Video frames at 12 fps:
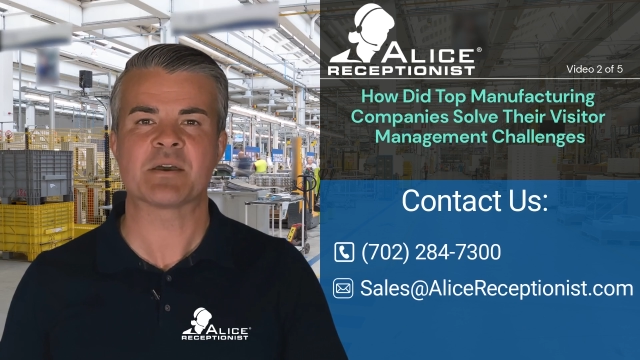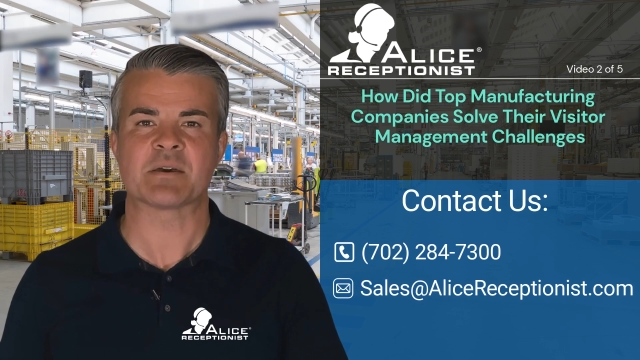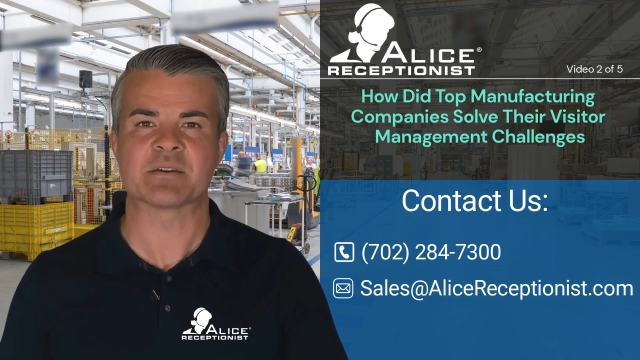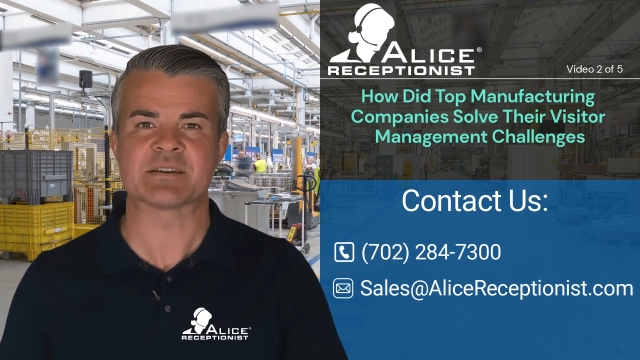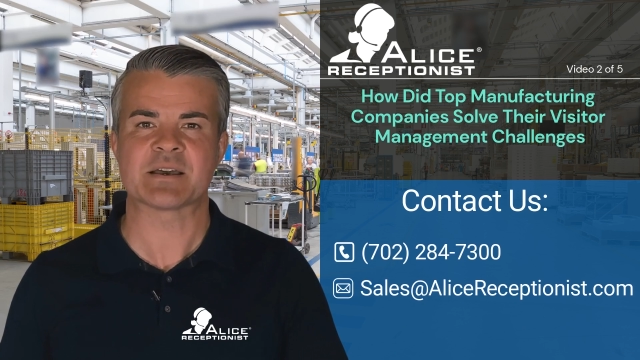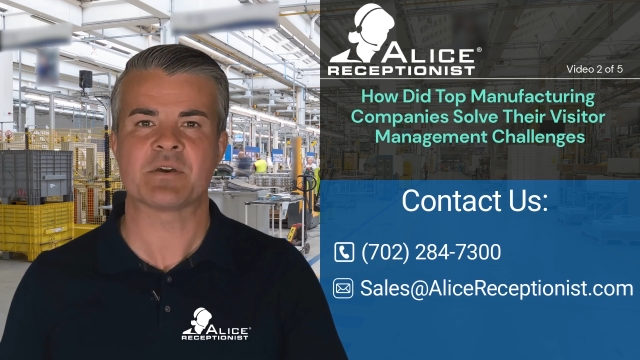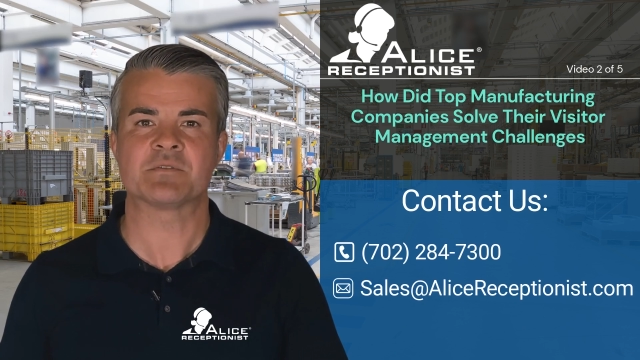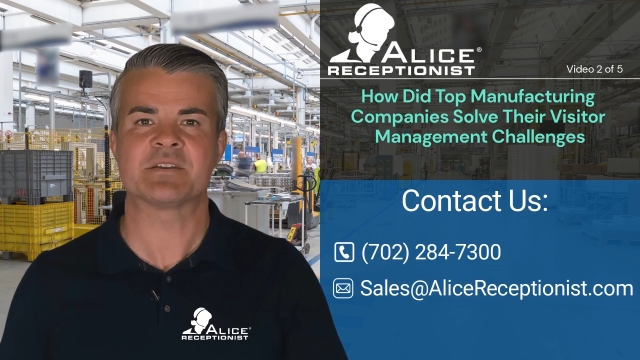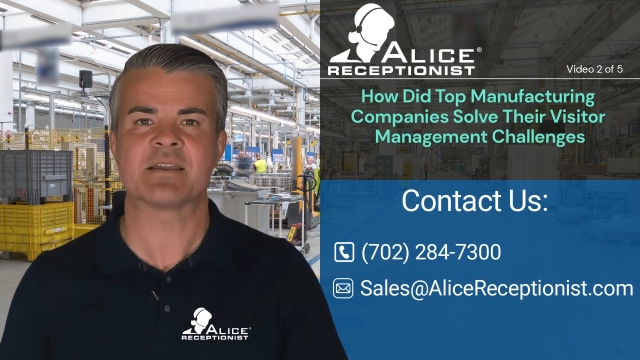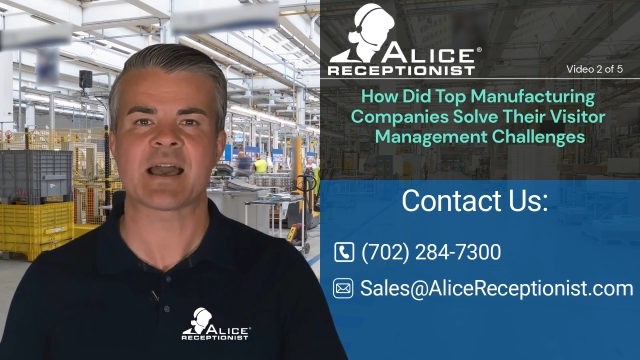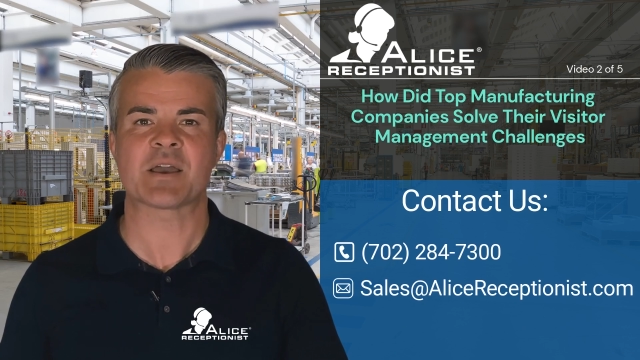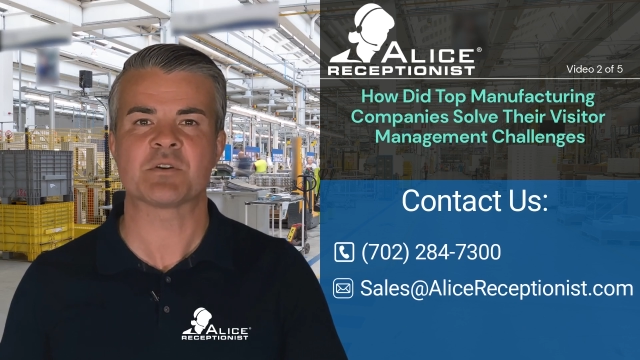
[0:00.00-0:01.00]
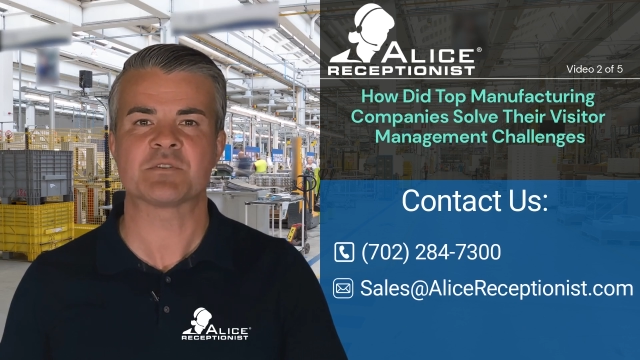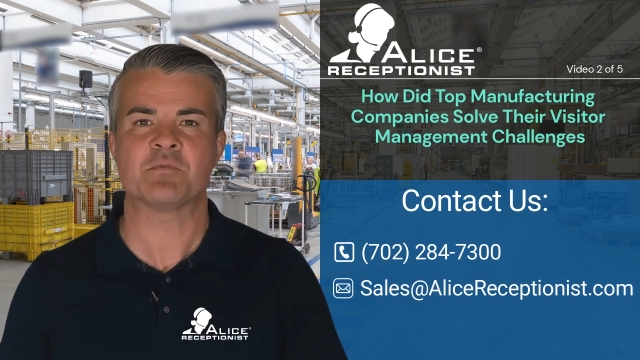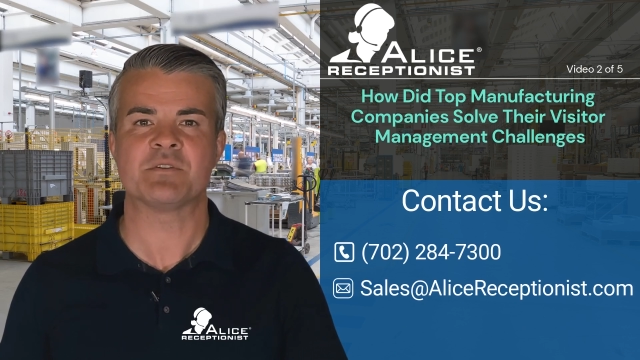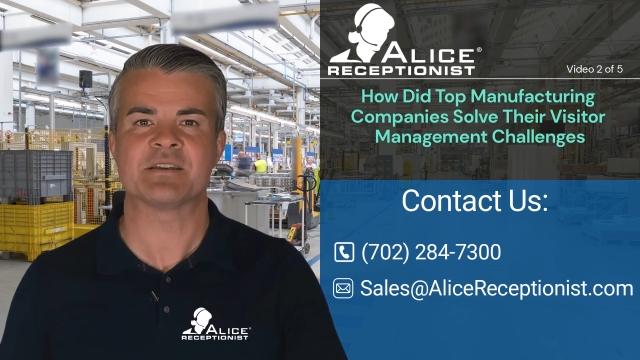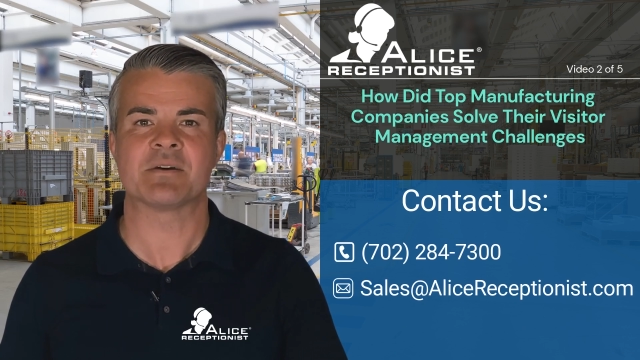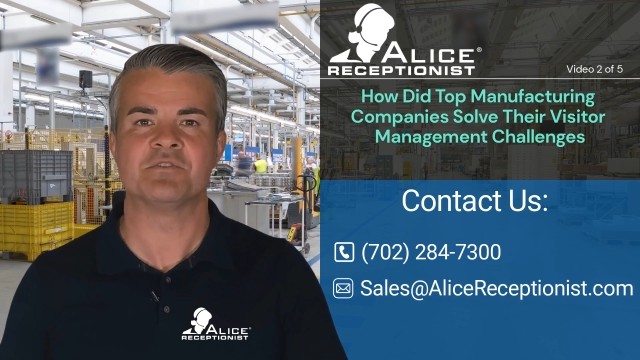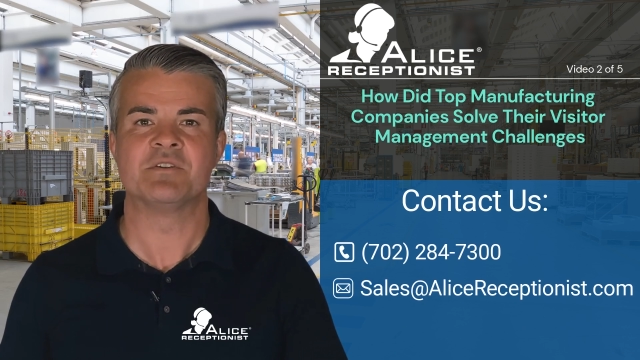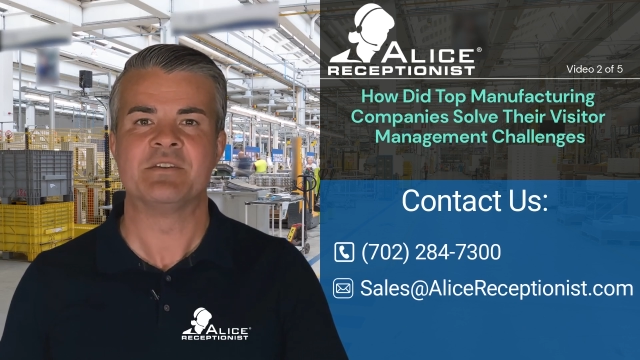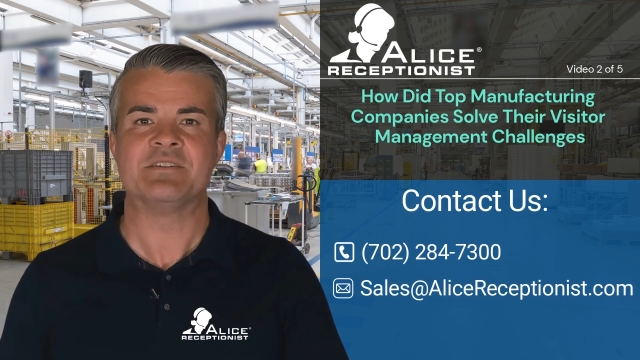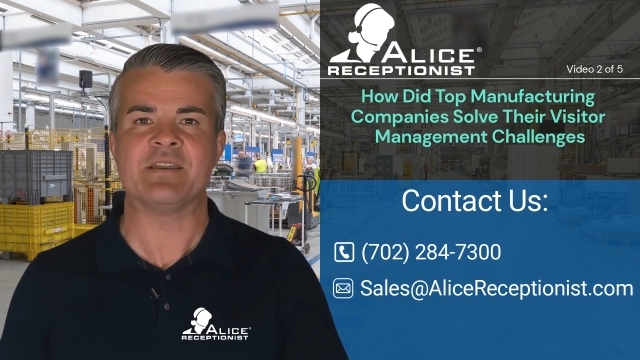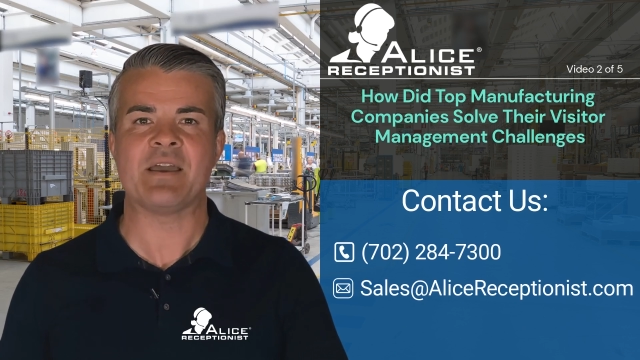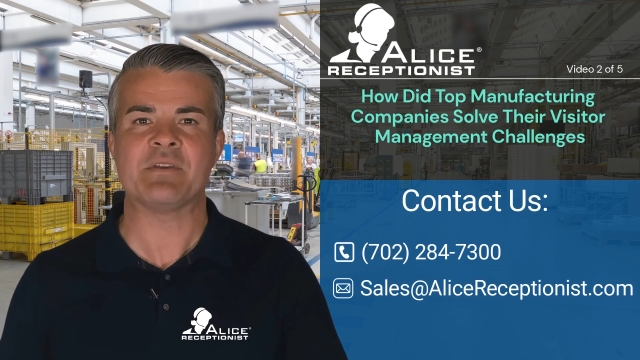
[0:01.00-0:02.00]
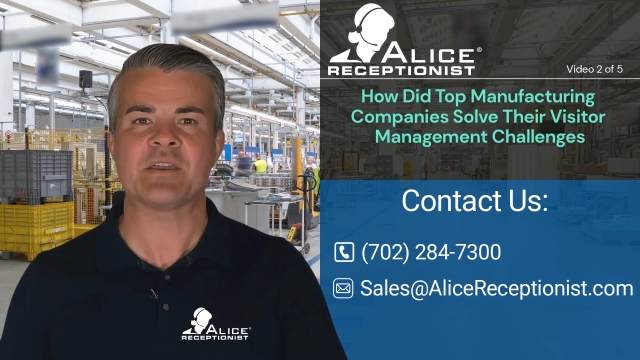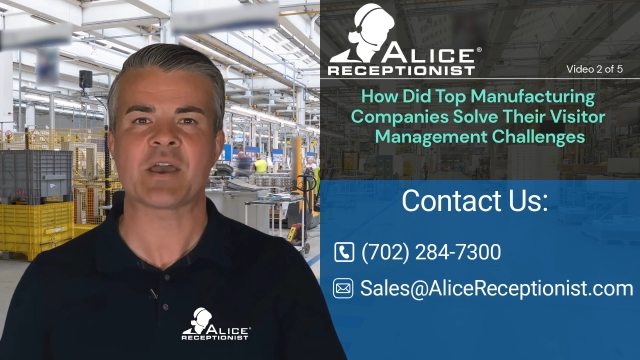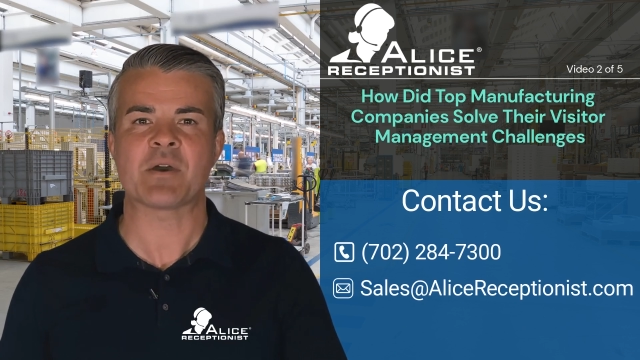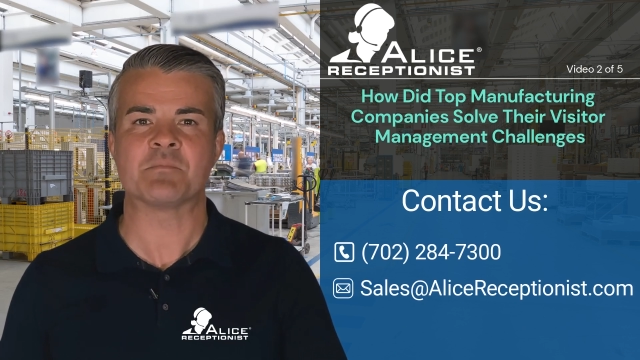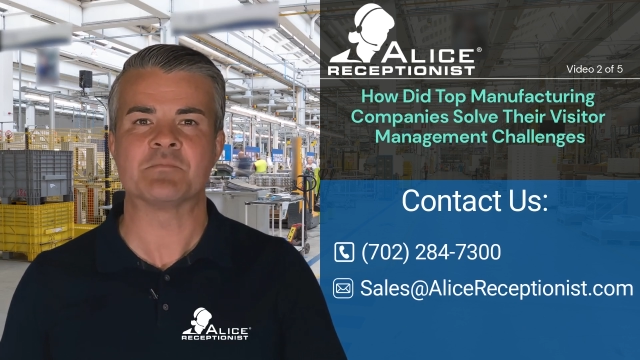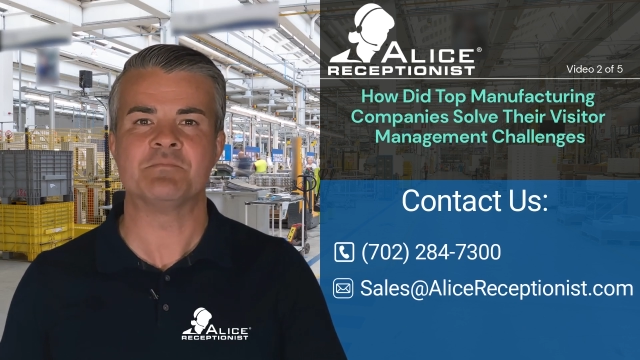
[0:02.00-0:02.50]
sales@alicereceptionist.com.